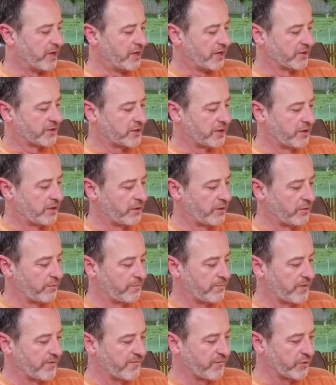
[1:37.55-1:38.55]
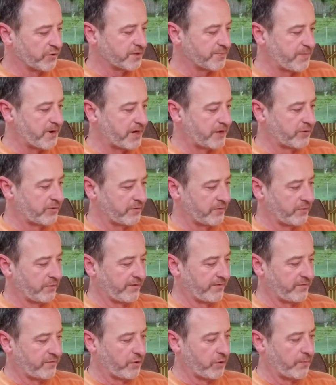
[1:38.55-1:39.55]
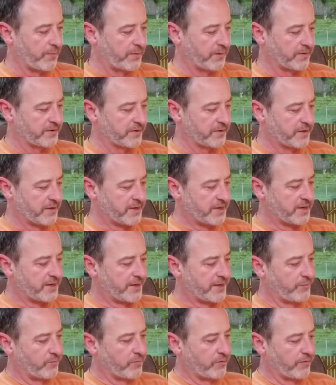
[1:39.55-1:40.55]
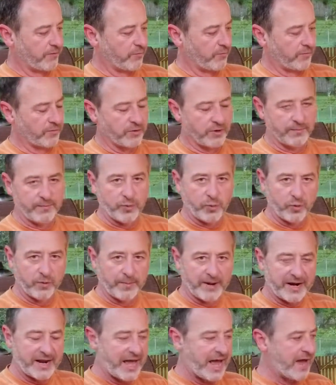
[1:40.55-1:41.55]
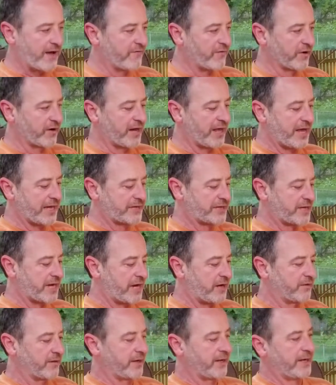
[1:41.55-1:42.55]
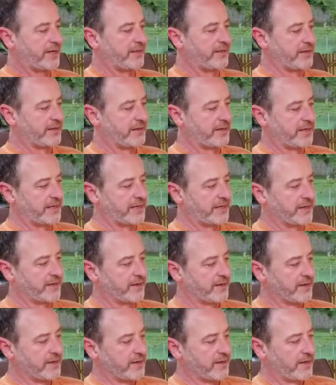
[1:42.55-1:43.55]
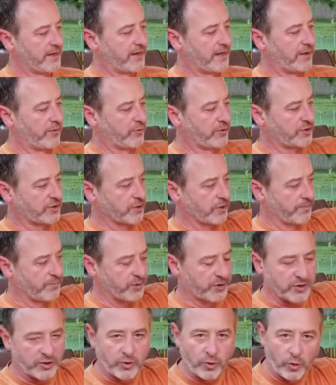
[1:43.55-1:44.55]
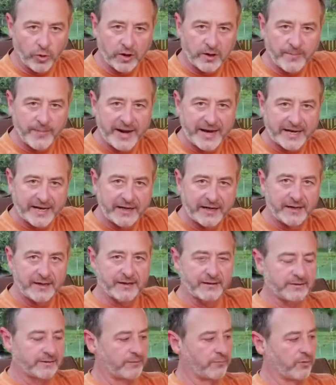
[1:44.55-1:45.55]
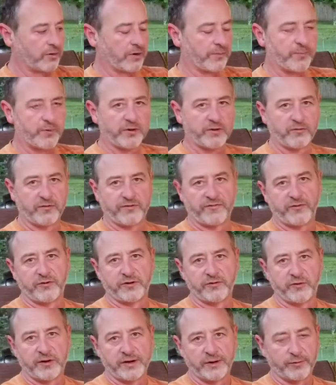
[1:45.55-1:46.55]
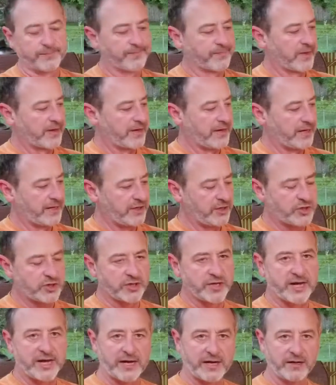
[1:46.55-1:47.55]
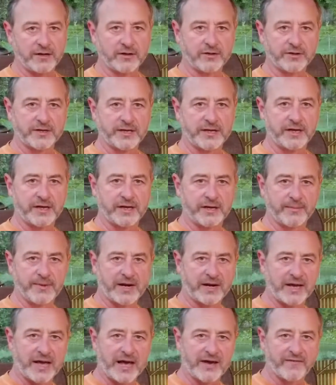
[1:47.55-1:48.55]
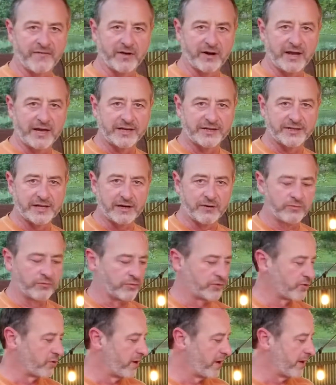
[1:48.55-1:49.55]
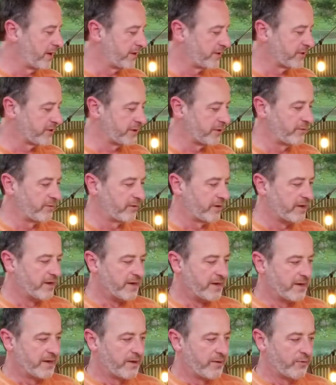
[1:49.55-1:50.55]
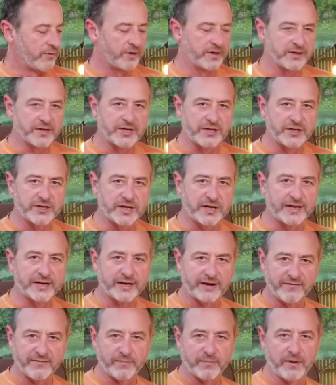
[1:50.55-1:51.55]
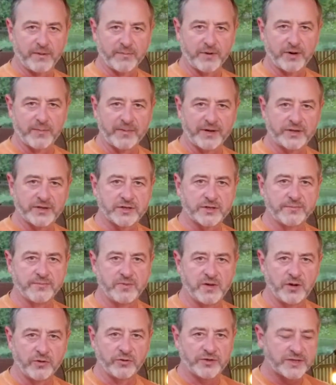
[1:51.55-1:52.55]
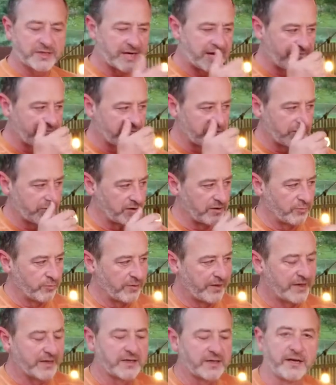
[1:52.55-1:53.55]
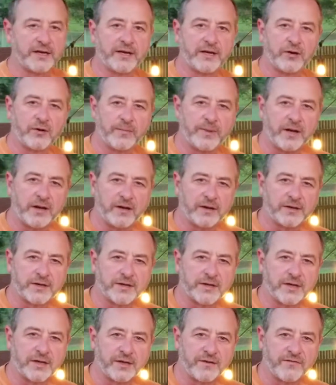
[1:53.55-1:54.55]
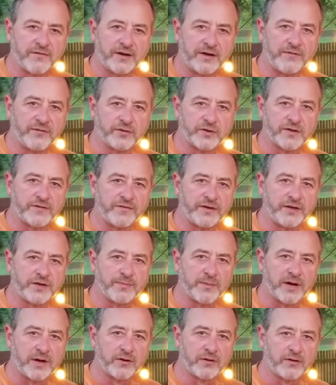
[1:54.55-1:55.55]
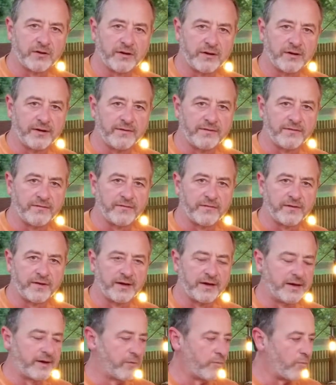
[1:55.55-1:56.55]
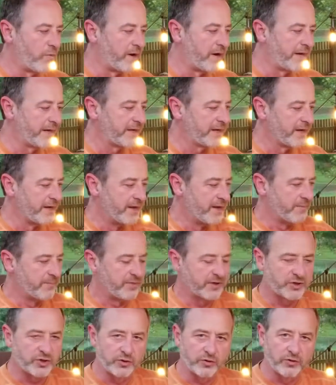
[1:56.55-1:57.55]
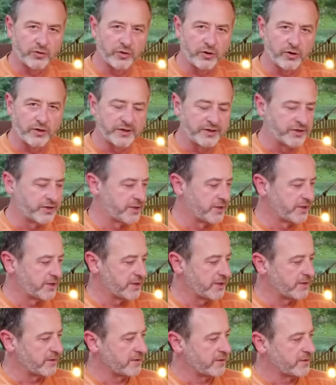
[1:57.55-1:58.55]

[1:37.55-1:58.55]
So the first bottle that we've opened, we're going to pour about a half a glass out, and then we're just going to put the cork back in it, and we're going to put it in the refrigerator. And each day I'll take about a half a glass out. We'll try it and see what it tastes like. I'm going to make some notes after we get done here about the flavors of each bottle of wine. Make sure they're all consistent.